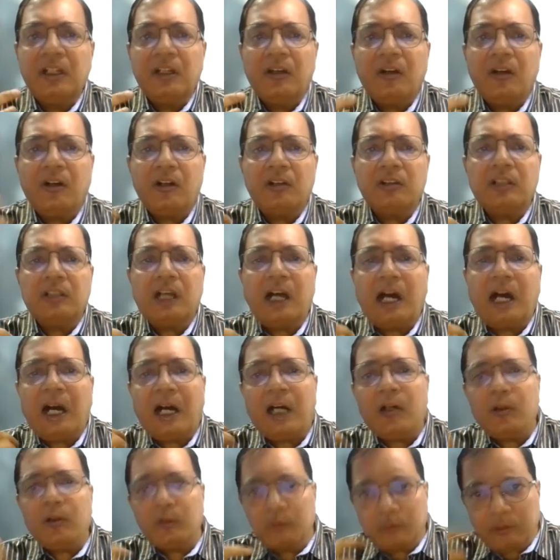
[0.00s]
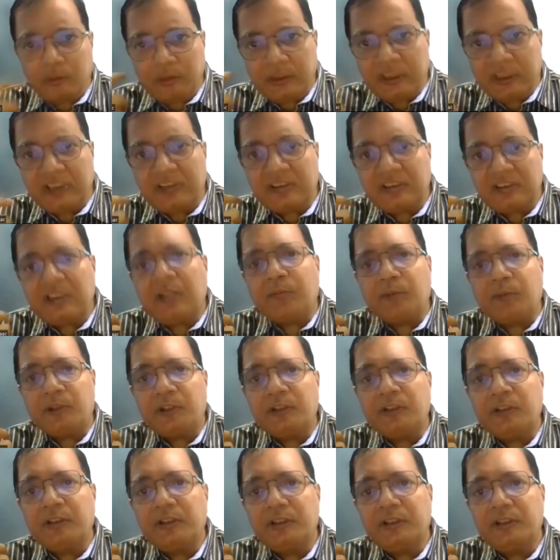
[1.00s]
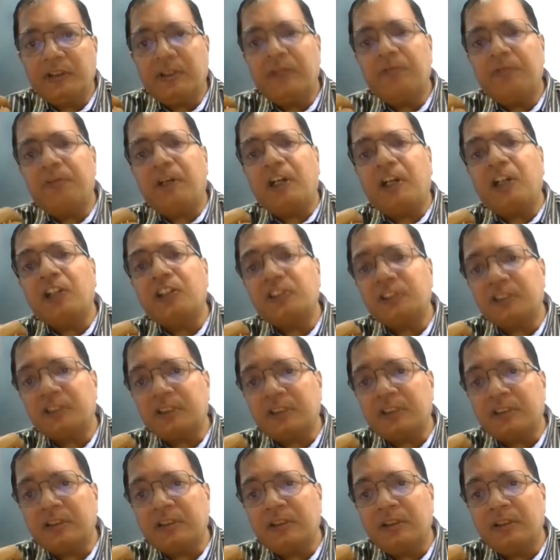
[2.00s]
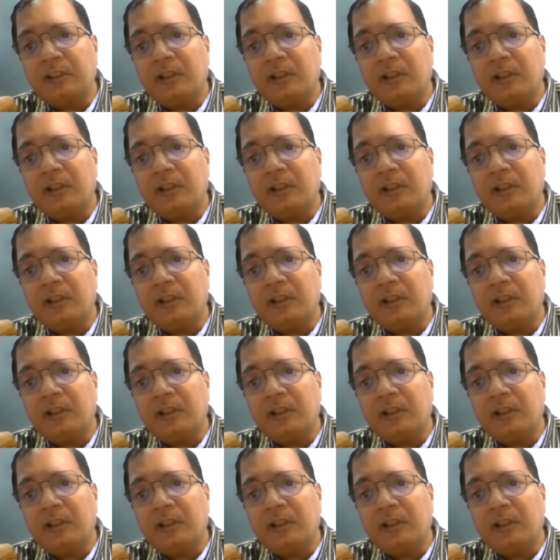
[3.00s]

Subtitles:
on how to disrupt the function